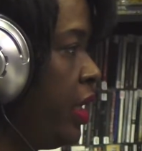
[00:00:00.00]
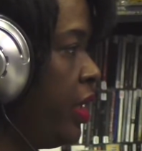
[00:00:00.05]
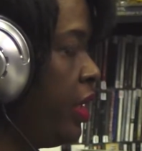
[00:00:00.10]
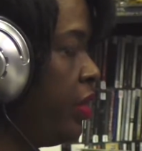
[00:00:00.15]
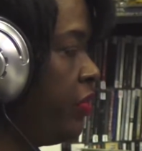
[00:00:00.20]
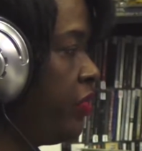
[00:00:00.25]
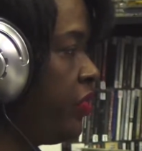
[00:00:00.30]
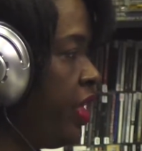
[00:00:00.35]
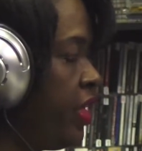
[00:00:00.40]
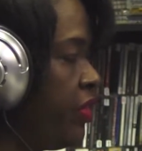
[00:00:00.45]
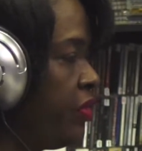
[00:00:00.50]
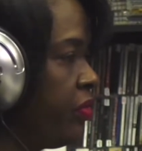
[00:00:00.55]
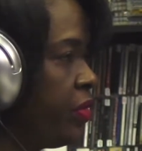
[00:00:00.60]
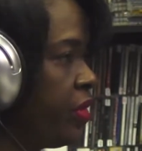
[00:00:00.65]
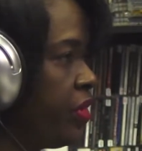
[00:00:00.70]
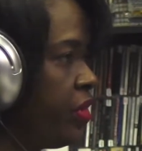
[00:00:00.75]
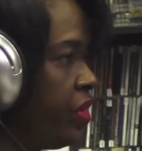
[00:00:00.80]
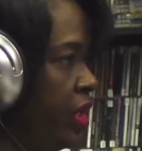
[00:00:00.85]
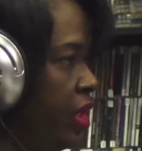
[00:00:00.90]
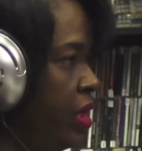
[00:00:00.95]
if they
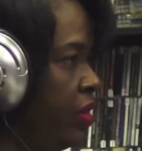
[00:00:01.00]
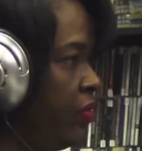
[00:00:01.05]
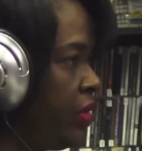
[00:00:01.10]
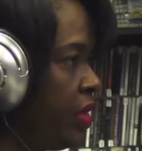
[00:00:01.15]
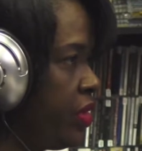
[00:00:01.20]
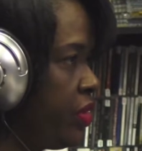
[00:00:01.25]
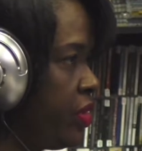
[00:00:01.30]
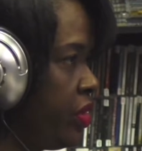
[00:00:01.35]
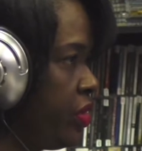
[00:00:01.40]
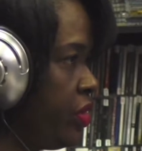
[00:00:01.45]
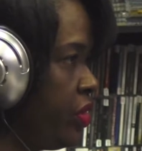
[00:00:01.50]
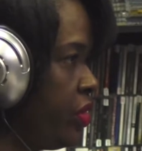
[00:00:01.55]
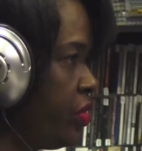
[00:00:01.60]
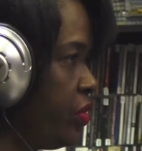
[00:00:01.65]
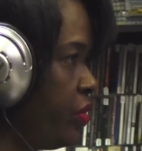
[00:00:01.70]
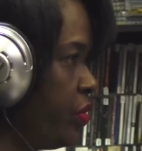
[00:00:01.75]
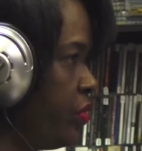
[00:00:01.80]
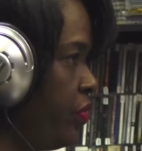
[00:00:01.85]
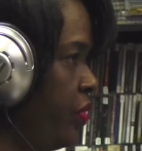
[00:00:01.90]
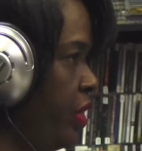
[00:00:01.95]
received assistance
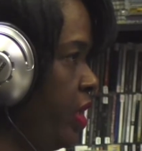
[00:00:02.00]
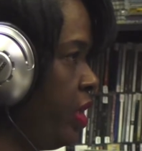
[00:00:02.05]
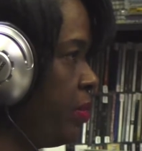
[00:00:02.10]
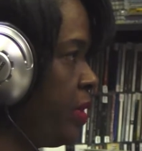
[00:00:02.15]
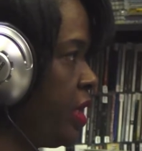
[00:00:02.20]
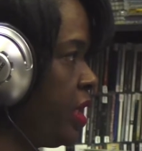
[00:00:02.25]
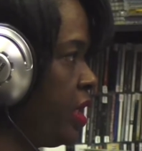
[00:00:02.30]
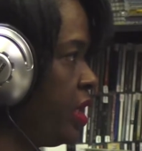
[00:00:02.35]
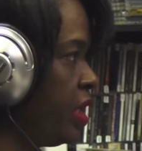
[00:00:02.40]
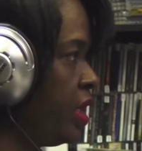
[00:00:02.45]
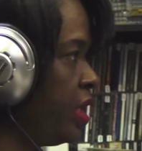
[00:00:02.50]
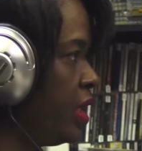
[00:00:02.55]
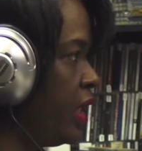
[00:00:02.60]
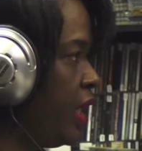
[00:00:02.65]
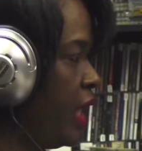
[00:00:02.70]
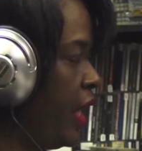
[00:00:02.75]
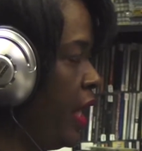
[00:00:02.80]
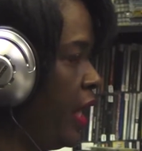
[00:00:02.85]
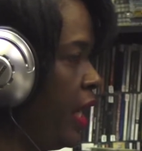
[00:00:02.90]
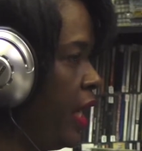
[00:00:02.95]
through FEMA,
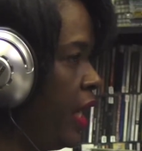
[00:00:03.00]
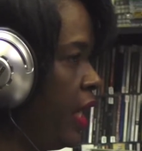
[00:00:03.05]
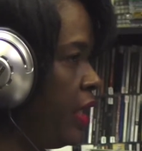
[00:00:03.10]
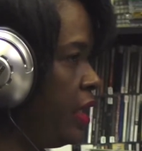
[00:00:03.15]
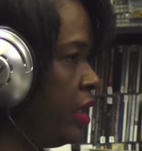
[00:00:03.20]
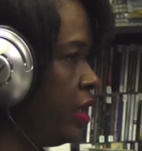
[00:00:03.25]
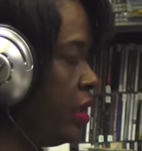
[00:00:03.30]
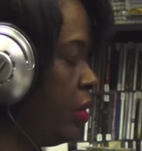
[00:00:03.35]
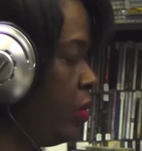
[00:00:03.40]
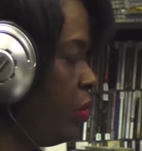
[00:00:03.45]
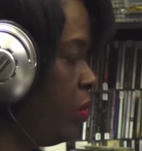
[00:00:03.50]
and